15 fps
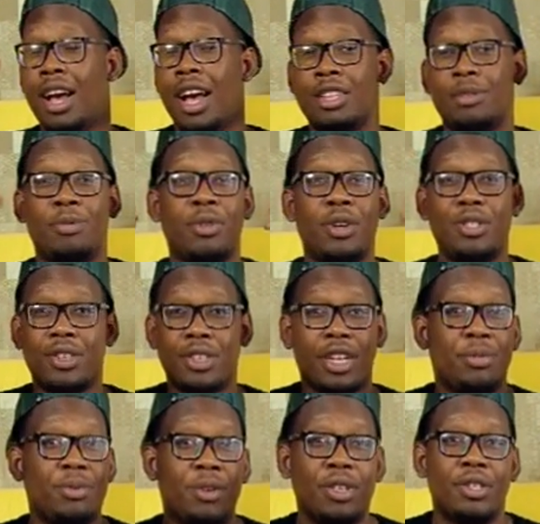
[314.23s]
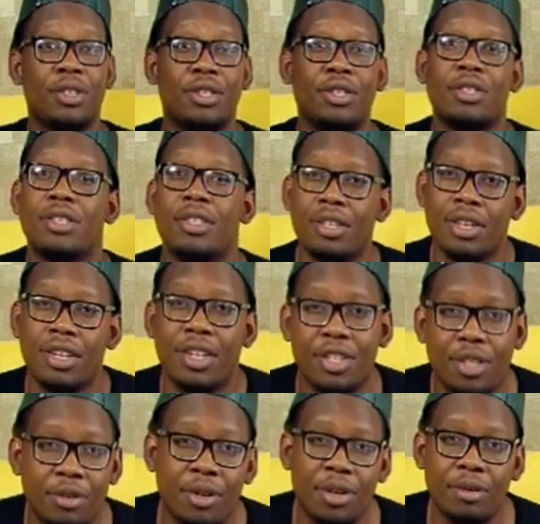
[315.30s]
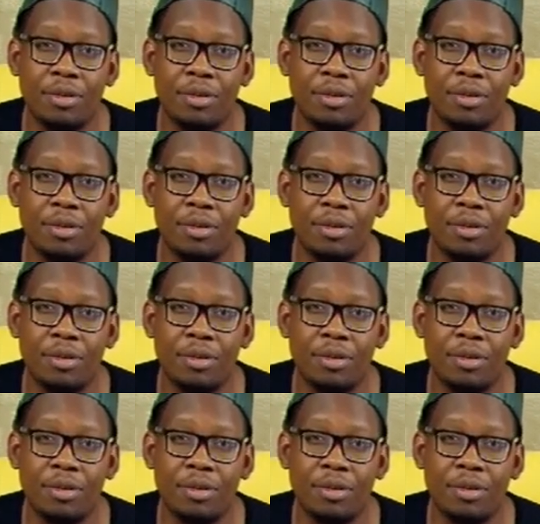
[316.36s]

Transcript: aspirations to